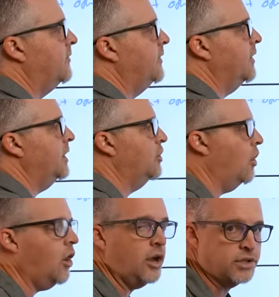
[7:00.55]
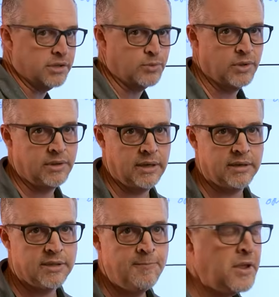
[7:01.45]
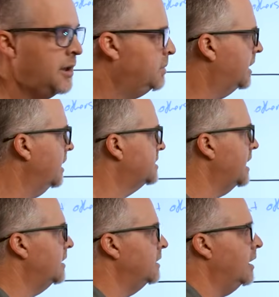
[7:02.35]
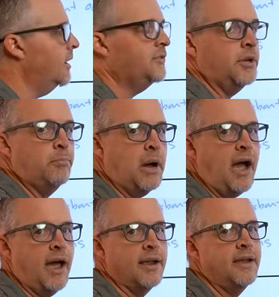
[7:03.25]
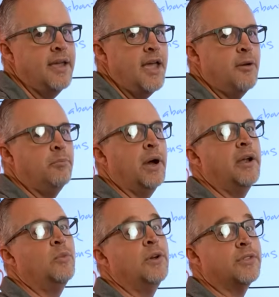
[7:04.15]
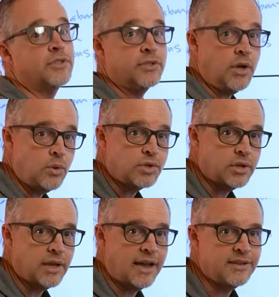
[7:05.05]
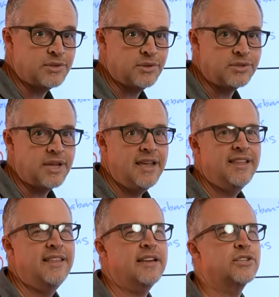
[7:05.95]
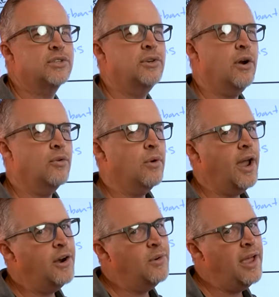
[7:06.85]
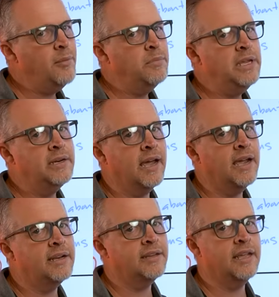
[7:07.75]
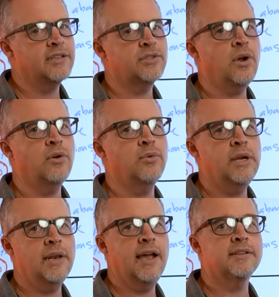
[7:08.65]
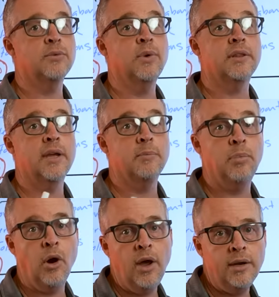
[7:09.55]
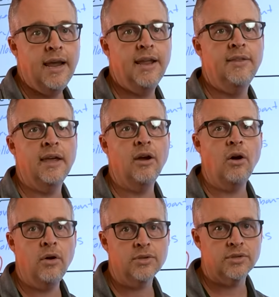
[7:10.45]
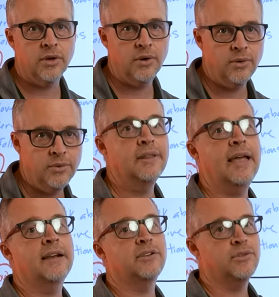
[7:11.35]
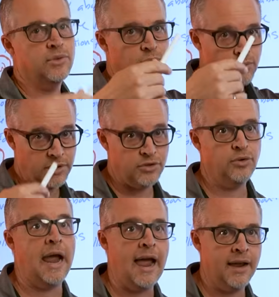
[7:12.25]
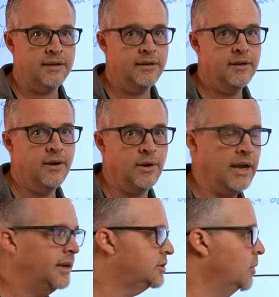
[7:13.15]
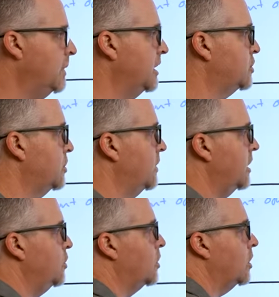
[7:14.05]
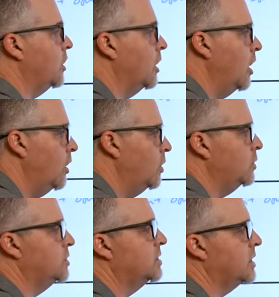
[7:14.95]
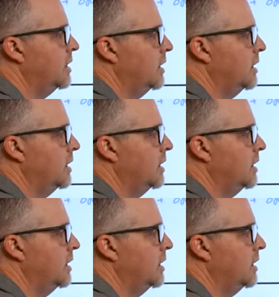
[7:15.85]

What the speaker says: very cautious with this because they love to buy. But with socializers, they start right around midnight, they start realizing what they bought, and they also like to retract, okay? So make sure that you close